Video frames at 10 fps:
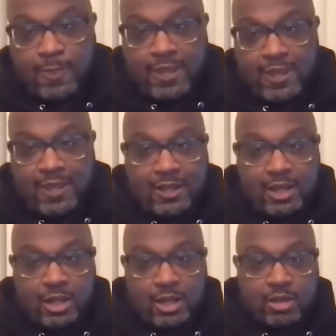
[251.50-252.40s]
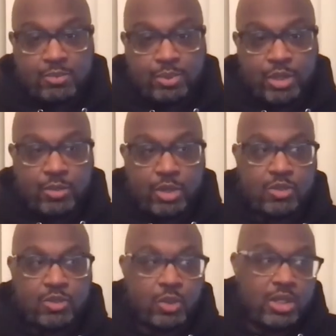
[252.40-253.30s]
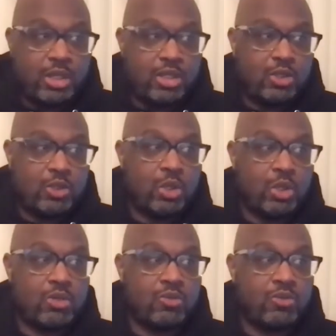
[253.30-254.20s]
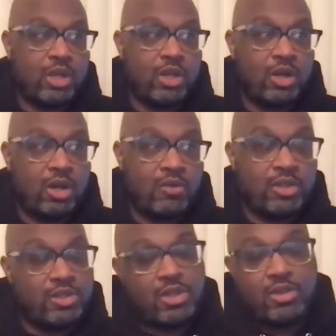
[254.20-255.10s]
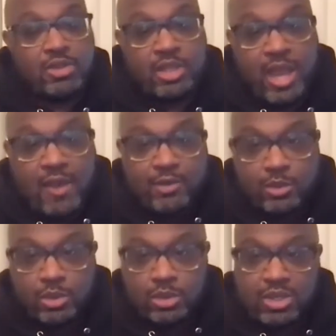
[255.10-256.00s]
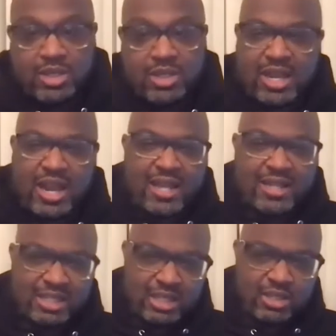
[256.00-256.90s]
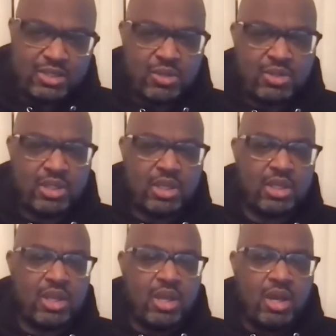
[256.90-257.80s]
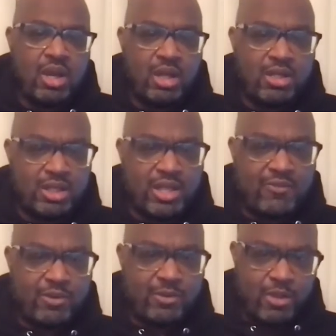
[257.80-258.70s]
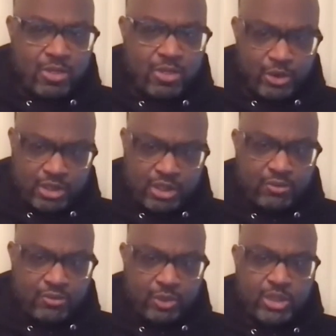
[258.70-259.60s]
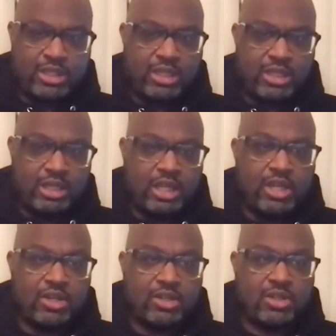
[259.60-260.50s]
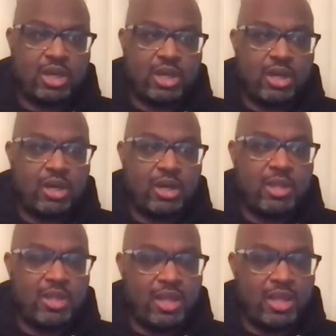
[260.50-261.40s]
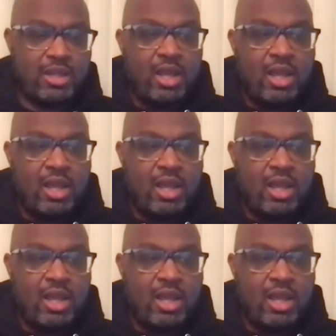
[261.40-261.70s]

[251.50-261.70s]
and uh, pretty much went into a career of consulting afterwards so i did a lot of it consulting uh, did that for about 13, 14 years. Um, and then